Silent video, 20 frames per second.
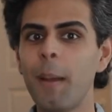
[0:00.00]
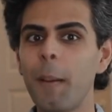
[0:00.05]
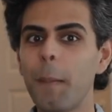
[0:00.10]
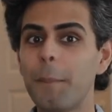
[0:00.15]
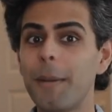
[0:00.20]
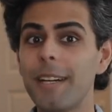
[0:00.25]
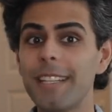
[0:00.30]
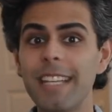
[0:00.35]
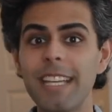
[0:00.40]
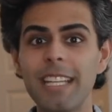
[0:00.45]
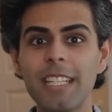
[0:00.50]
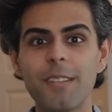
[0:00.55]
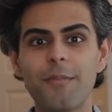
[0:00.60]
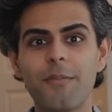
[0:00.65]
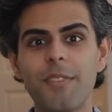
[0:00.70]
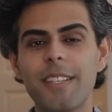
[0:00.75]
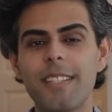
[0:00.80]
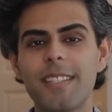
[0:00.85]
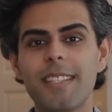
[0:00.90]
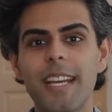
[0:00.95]
By the end of
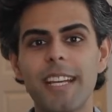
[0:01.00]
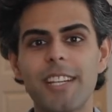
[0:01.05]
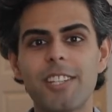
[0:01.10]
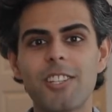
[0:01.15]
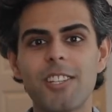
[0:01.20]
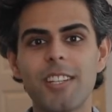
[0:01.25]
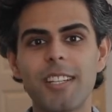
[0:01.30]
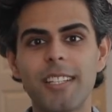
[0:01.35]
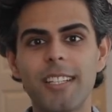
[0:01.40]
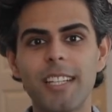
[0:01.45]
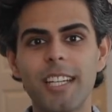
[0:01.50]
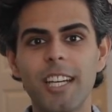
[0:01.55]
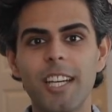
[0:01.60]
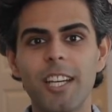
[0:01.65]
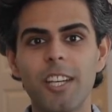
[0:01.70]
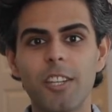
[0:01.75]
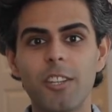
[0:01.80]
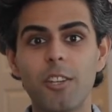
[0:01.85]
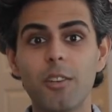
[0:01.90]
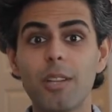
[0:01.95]
this section,
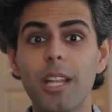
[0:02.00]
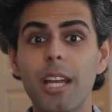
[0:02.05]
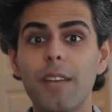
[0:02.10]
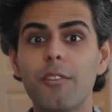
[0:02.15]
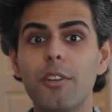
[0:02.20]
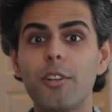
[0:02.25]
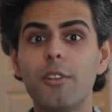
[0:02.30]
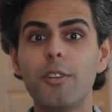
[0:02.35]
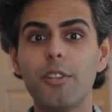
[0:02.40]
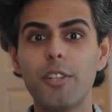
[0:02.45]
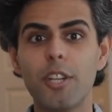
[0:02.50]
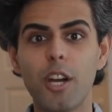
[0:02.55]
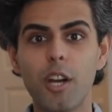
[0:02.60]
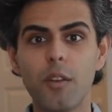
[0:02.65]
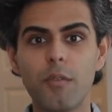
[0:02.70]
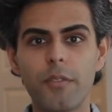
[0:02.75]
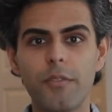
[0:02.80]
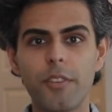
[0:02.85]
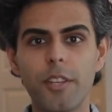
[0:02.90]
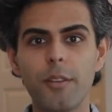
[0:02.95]
you'll have a good
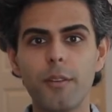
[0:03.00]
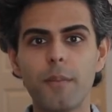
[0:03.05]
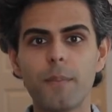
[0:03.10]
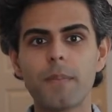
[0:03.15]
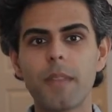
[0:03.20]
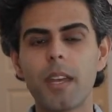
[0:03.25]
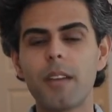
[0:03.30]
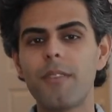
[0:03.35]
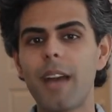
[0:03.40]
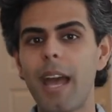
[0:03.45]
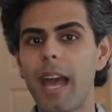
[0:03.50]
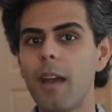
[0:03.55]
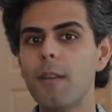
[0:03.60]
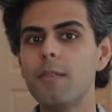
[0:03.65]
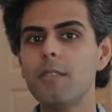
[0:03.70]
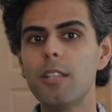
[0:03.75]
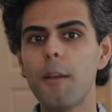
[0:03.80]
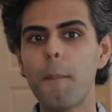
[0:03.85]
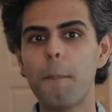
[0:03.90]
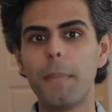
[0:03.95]
overview of
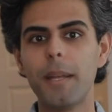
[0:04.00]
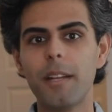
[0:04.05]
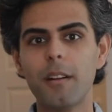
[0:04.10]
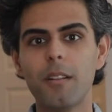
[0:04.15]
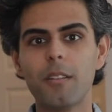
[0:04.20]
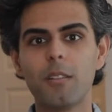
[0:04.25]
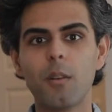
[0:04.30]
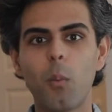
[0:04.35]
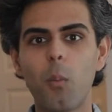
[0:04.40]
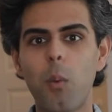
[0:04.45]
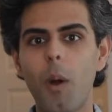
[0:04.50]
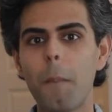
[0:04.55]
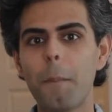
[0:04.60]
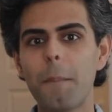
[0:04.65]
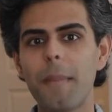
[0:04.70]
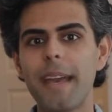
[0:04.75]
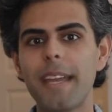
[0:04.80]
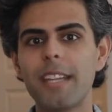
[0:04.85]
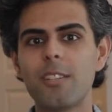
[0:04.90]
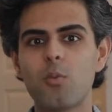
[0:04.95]
how to build
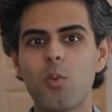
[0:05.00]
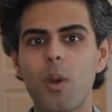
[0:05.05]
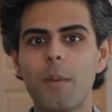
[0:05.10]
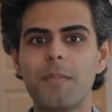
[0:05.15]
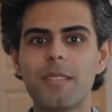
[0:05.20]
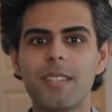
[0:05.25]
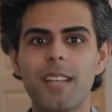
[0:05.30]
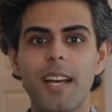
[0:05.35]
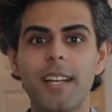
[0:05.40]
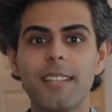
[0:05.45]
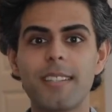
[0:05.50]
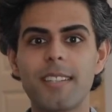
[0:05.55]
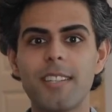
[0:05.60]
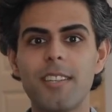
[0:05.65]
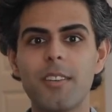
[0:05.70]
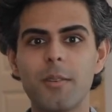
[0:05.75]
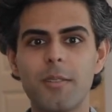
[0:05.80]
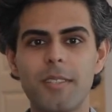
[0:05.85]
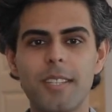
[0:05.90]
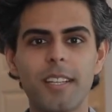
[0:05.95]
one-page websites
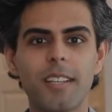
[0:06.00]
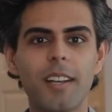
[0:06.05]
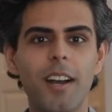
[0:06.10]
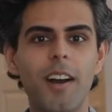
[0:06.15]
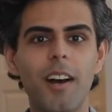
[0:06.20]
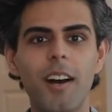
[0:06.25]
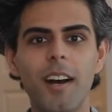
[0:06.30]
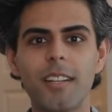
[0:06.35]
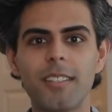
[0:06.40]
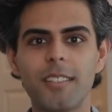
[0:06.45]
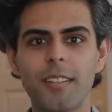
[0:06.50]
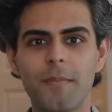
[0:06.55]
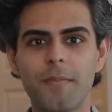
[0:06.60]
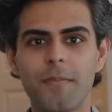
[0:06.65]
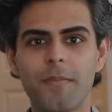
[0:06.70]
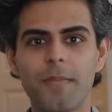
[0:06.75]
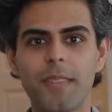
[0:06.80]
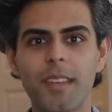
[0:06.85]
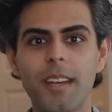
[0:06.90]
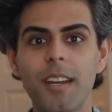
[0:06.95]
using Card,
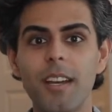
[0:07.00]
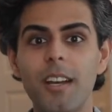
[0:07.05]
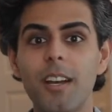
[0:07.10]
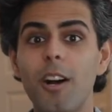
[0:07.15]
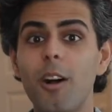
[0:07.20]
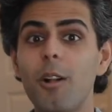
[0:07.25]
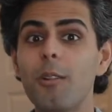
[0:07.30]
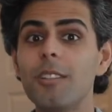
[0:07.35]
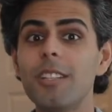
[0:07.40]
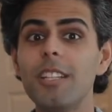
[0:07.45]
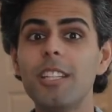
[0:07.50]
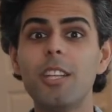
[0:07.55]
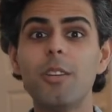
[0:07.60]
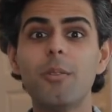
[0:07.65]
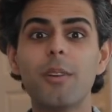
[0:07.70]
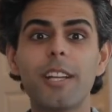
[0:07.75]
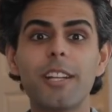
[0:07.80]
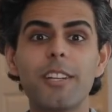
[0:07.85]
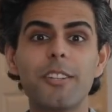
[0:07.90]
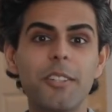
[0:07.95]
holding you
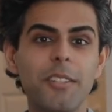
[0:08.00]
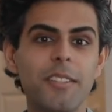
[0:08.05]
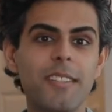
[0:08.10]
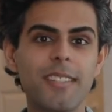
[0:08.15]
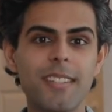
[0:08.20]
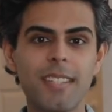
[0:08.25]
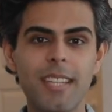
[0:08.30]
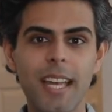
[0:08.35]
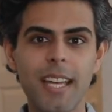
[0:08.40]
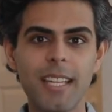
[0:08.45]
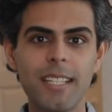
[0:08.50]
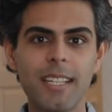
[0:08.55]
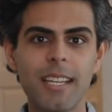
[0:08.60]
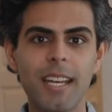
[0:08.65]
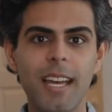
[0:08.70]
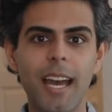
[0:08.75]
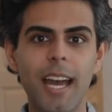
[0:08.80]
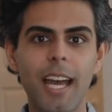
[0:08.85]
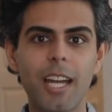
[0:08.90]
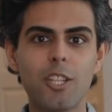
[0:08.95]
in good stead
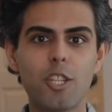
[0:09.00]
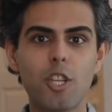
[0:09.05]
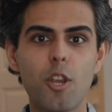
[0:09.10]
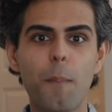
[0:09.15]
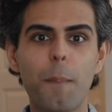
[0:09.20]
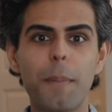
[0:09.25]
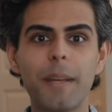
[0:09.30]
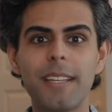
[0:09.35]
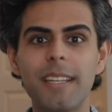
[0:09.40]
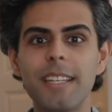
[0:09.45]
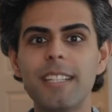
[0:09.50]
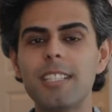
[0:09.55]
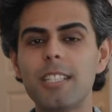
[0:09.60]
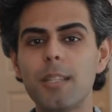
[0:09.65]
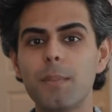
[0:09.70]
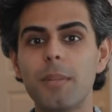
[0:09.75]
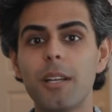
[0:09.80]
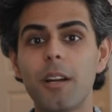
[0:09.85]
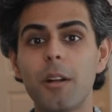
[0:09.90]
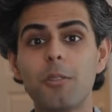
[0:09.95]
as you begin
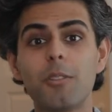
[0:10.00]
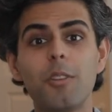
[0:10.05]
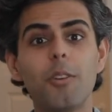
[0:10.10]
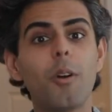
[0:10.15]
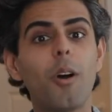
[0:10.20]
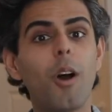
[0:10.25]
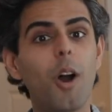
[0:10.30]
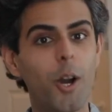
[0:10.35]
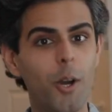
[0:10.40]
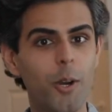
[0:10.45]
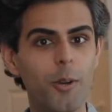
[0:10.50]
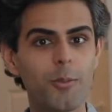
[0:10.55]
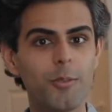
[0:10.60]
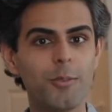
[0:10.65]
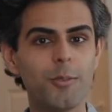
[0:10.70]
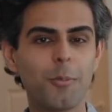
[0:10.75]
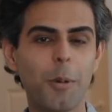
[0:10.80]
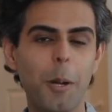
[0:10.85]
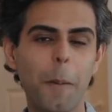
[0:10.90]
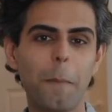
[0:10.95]
to build your
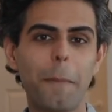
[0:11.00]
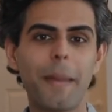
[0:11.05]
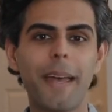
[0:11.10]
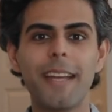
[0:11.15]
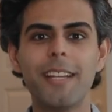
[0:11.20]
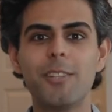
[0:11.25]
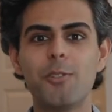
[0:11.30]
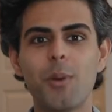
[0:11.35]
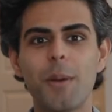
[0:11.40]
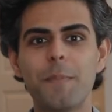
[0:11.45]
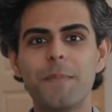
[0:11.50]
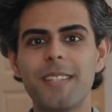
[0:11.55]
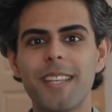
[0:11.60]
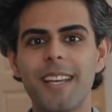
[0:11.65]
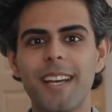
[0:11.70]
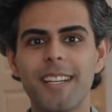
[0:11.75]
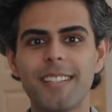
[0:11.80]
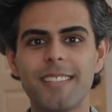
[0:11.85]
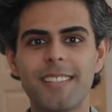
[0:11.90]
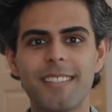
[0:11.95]
own one-page
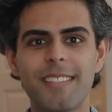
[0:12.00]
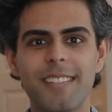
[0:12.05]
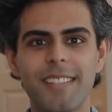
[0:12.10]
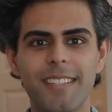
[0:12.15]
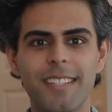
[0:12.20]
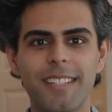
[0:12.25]
websites.